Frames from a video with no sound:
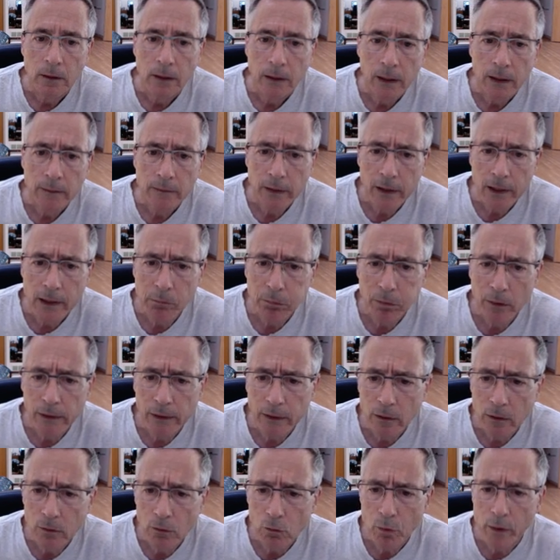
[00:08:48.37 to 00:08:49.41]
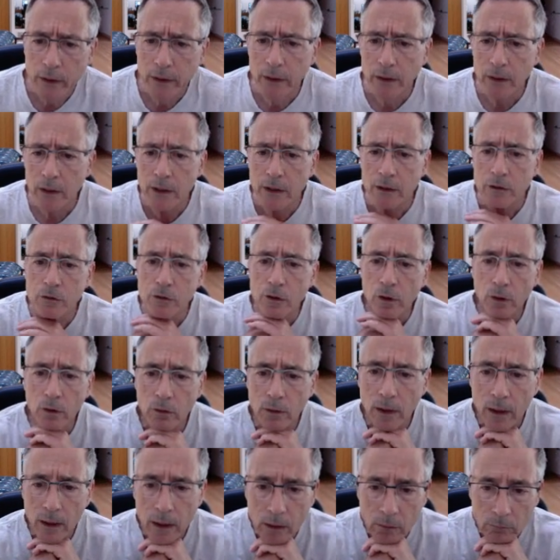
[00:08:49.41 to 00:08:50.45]
And then I played queen to
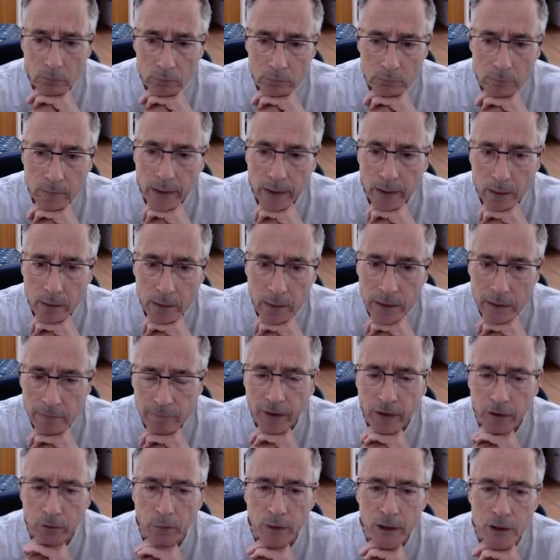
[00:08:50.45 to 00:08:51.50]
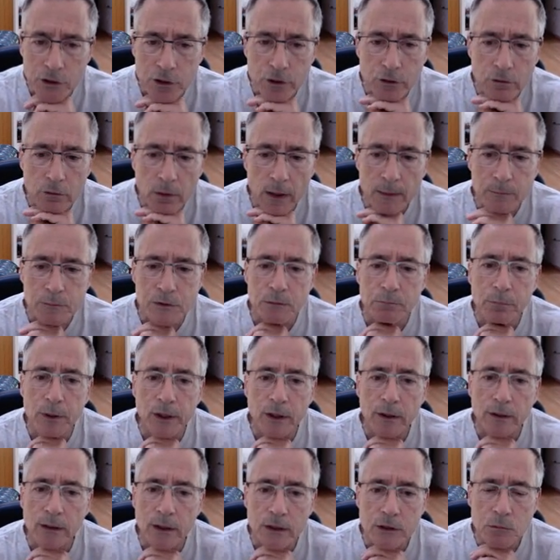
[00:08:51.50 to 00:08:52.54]
e2. Now, the evaluation drops a
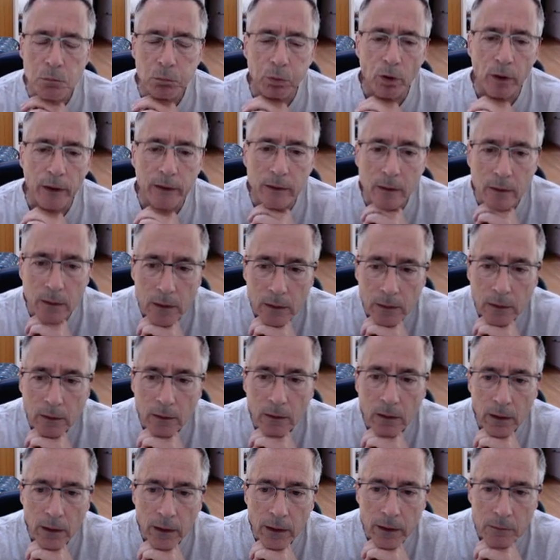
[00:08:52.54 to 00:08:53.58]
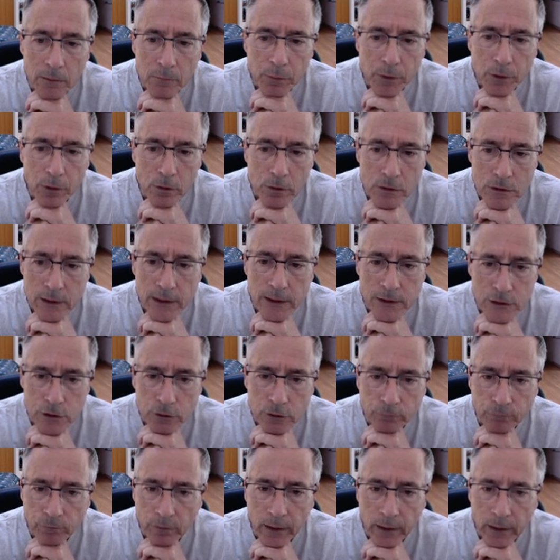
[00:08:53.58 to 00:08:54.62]
bit at this point. Computer is not
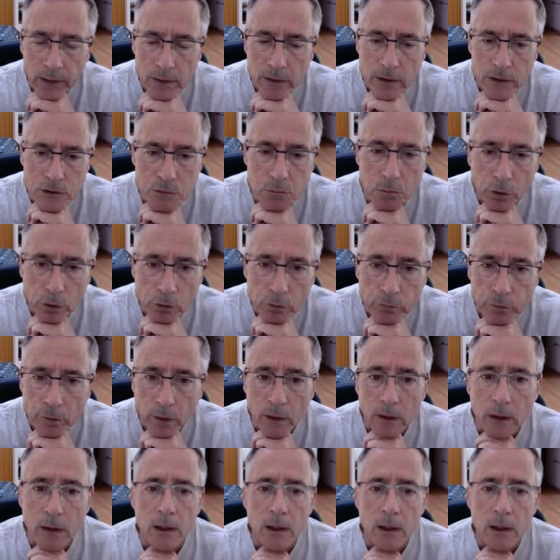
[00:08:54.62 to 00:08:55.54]
so fond of this move.